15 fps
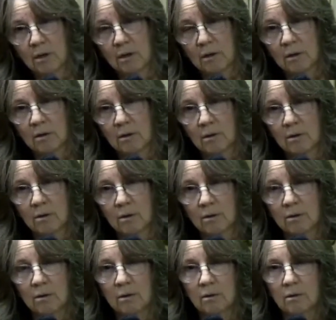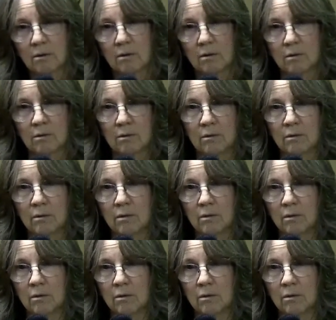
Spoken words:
(silence)